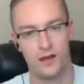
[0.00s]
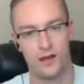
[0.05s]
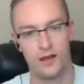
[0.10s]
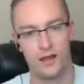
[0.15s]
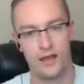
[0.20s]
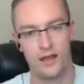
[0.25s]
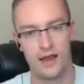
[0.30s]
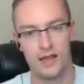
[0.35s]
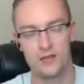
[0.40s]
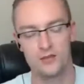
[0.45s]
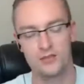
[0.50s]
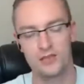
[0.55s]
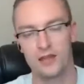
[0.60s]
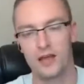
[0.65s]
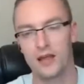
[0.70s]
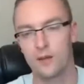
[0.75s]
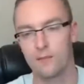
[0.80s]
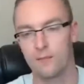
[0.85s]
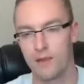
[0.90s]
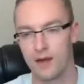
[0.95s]
And I use a
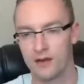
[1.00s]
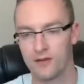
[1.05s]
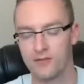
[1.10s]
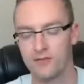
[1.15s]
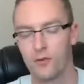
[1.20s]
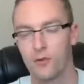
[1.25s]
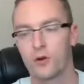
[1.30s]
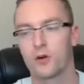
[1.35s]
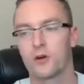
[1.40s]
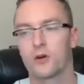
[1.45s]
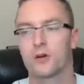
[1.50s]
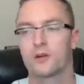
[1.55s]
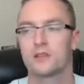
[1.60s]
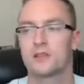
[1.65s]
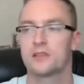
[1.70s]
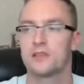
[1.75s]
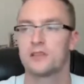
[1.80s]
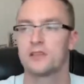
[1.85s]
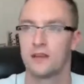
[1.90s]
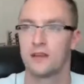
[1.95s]
lot of
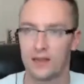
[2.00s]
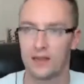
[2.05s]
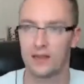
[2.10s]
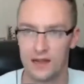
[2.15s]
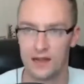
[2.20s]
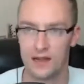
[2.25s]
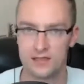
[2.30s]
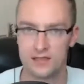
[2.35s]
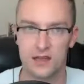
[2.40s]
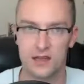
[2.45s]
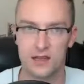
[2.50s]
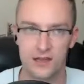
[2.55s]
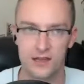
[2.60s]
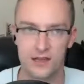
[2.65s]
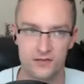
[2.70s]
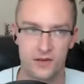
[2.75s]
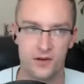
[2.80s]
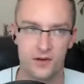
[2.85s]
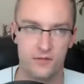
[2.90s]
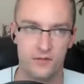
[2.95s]
metaphors and a lot of stuff that's
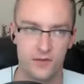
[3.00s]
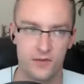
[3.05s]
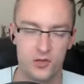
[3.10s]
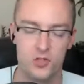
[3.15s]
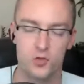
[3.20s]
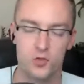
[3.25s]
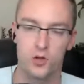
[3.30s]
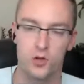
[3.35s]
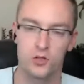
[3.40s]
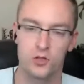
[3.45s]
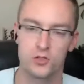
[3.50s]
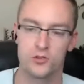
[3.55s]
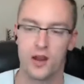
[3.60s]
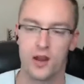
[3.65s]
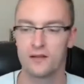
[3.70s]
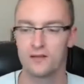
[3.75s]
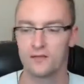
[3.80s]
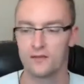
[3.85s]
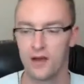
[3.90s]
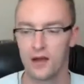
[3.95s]
very visual, try
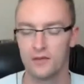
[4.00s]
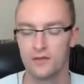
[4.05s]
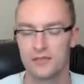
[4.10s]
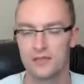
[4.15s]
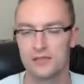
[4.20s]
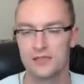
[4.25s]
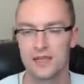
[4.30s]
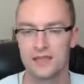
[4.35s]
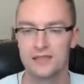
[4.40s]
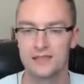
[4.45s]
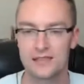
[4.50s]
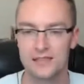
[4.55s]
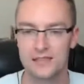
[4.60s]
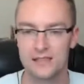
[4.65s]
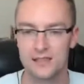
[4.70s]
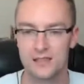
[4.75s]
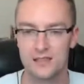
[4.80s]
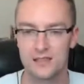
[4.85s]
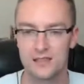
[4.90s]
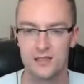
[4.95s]
and involve the
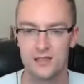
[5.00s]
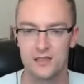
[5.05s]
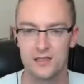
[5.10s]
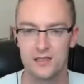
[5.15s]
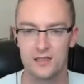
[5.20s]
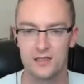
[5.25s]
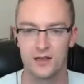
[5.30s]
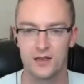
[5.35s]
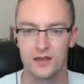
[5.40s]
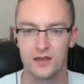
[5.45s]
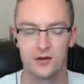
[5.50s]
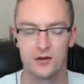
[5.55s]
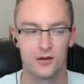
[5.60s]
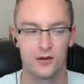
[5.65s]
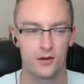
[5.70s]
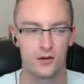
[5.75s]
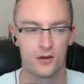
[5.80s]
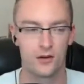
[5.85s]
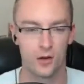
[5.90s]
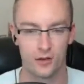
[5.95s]
senses,
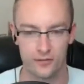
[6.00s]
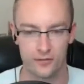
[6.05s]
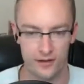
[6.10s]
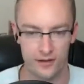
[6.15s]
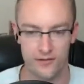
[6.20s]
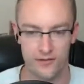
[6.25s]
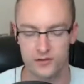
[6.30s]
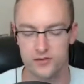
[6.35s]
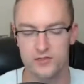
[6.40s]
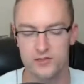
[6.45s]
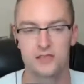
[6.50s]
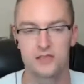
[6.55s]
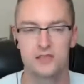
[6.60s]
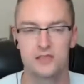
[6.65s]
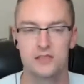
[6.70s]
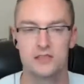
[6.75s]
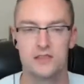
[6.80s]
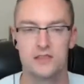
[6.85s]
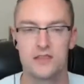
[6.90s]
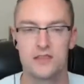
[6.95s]
all 5 of your
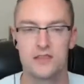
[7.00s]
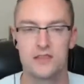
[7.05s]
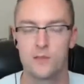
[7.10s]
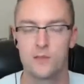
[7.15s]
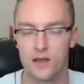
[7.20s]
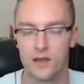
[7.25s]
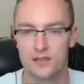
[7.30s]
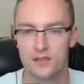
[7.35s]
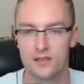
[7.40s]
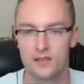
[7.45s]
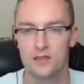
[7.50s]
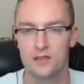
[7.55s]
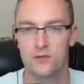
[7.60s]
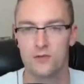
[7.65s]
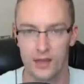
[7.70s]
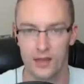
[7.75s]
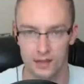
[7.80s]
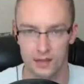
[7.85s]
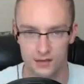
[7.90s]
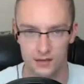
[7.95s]
senses in the emails that you
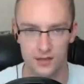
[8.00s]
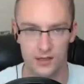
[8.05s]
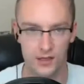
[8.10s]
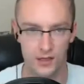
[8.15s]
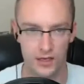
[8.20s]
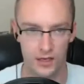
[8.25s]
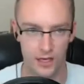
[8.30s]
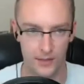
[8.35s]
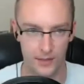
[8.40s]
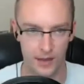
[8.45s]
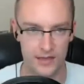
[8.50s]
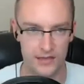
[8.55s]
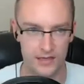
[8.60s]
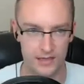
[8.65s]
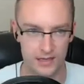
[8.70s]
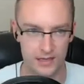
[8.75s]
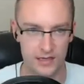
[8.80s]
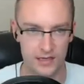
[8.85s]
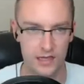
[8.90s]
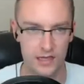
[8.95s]
write. I
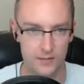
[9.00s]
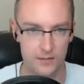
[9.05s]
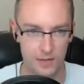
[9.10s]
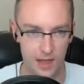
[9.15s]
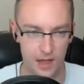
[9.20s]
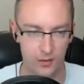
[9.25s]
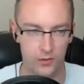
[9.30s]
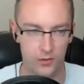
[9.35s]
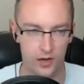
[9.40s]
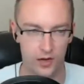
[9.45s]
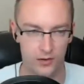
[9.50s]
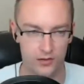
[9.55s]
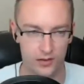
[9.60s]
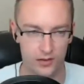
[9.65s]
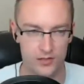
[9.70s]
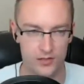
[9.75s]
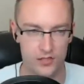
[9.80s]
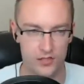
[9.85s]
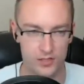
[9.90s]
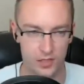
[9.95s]
did an email where I think
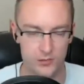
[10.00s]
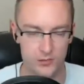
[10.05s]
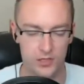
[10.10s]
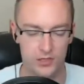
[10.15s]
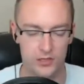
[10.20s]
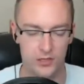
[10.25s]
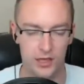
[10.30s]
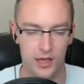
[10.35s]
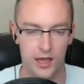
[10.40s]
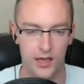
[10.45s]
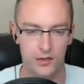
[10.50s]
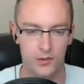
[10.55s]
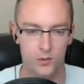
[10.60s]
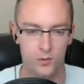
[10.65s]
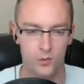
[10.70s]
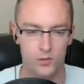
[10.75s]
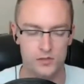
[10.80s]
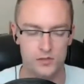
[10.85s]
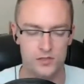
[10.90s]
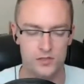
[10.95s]
the subject line
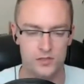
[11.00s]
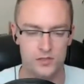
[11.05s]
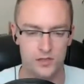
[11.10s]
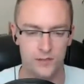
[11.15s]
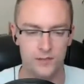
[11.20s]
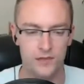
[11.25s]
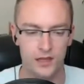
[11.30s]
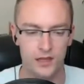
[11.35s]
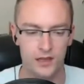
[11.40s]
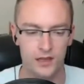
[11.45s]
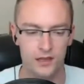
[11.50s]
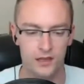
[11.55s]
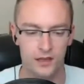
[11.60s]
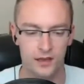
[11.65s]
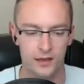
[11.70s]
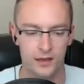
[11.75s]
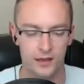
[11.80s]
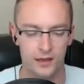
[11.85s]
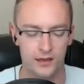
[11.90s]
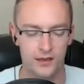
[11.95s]
was something
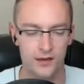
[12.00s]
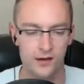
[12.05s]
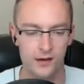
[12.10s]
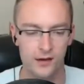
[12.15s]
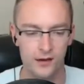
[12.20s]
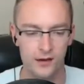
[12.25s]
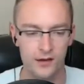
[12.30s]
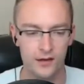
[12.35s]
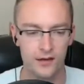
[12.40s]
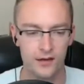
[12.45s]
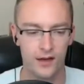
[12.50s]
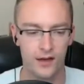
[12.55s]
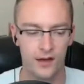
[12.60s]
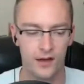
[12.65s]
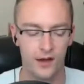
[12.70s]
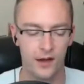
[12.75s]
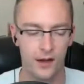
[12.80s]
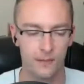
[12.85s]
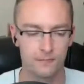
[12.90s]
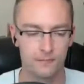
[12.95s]
like,
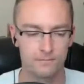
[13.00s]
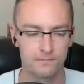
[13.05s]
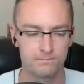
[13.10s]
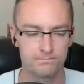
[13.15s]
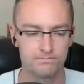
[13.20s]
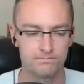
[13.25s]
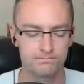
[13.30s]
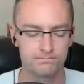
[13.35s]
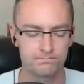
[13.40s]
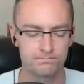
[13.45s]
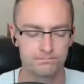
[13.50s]
bought